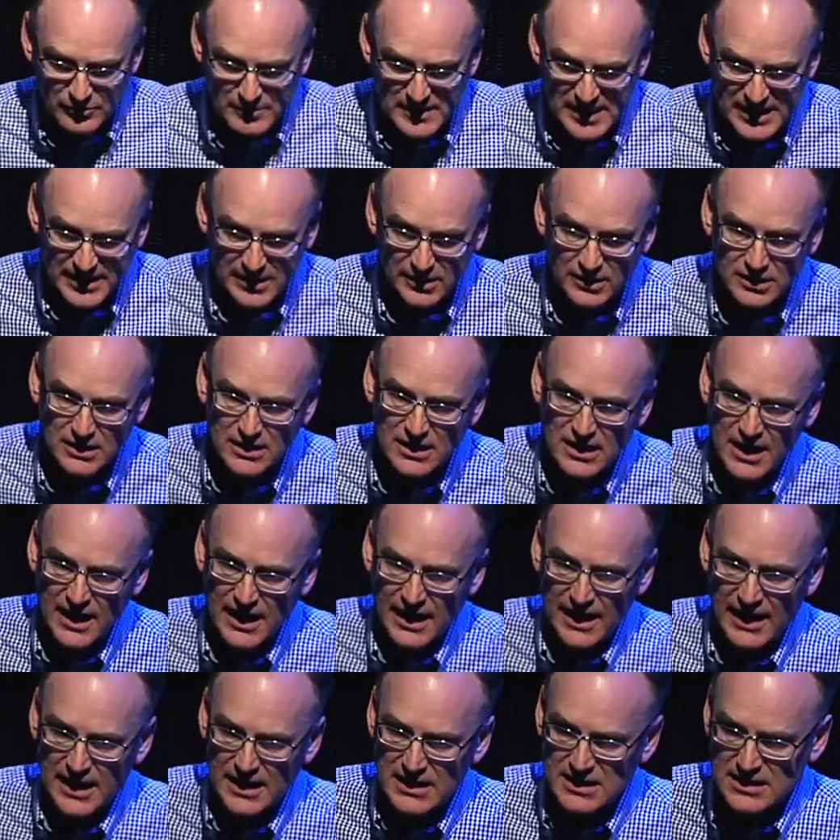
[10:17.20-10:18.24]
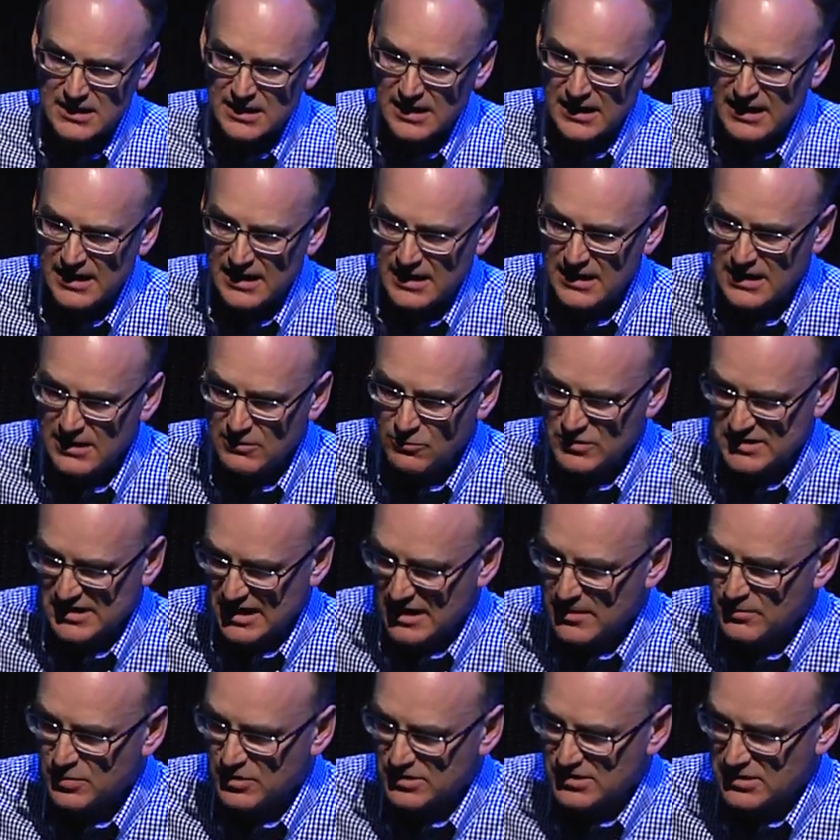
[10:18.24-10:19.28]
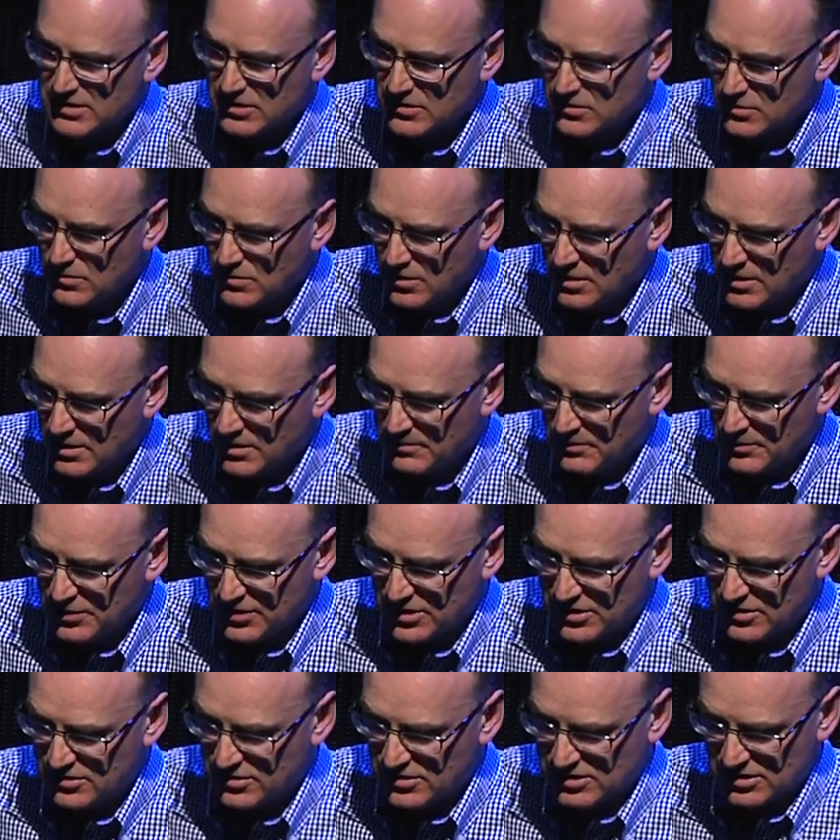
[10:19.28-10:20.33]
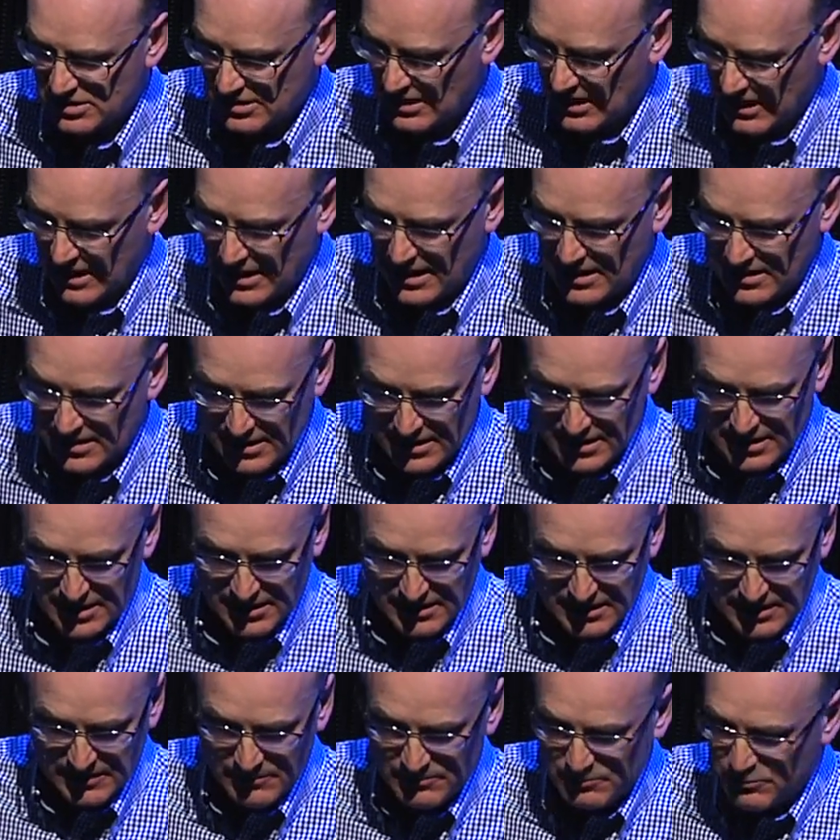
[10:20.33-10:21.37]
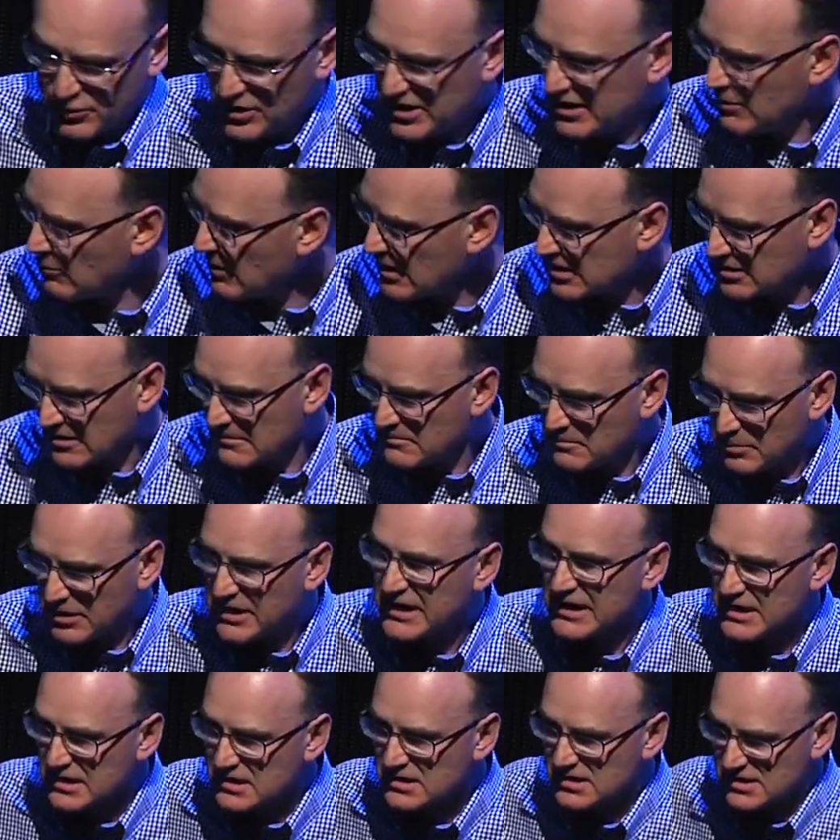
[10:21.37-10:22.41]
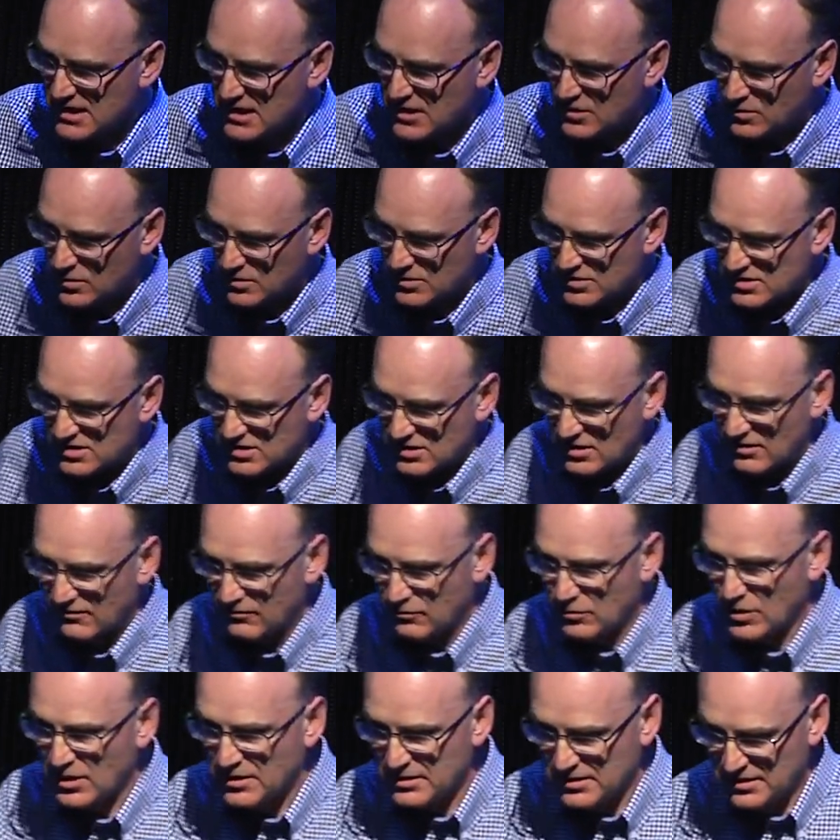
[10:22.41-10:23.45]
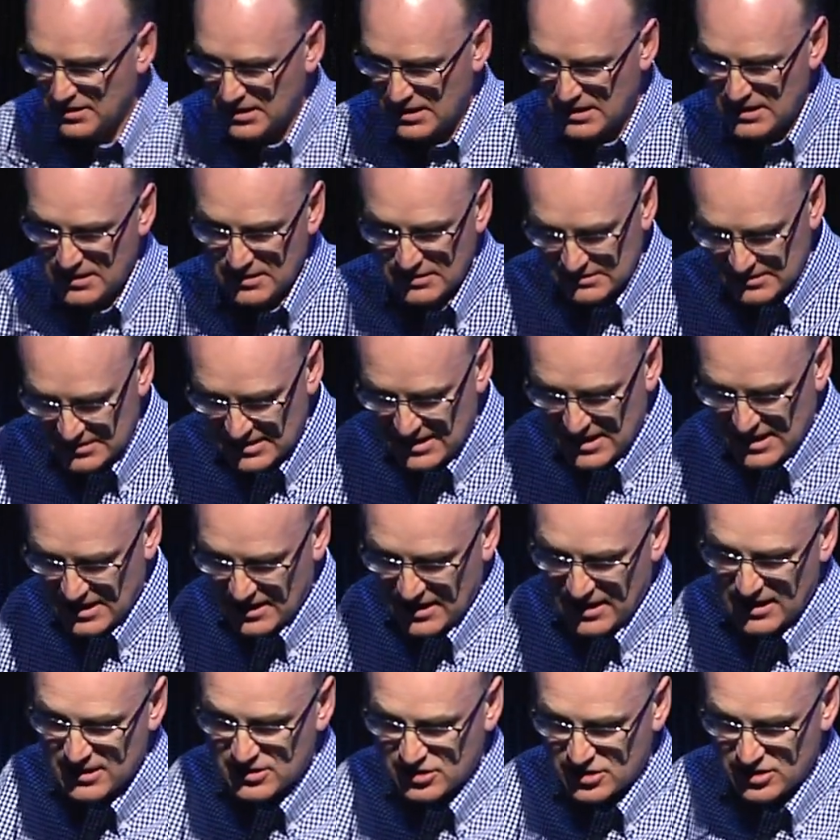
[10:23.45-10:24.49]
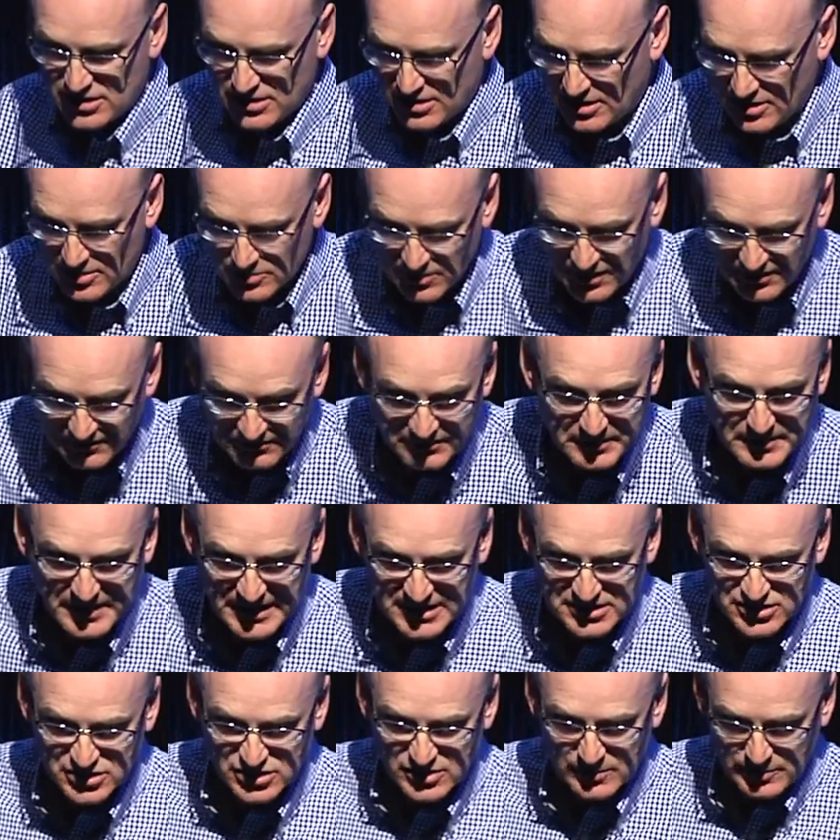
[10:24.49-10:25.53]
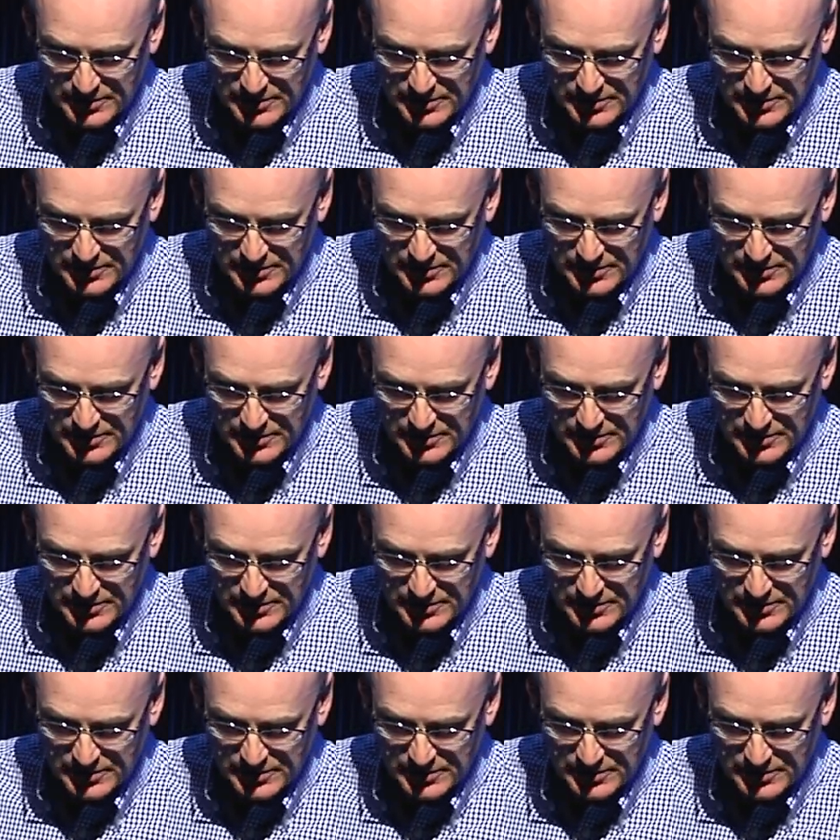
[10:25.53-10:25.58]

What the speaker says: a male. And he was able to produce a pretty well complete sequence of what the DNA genome of a passenger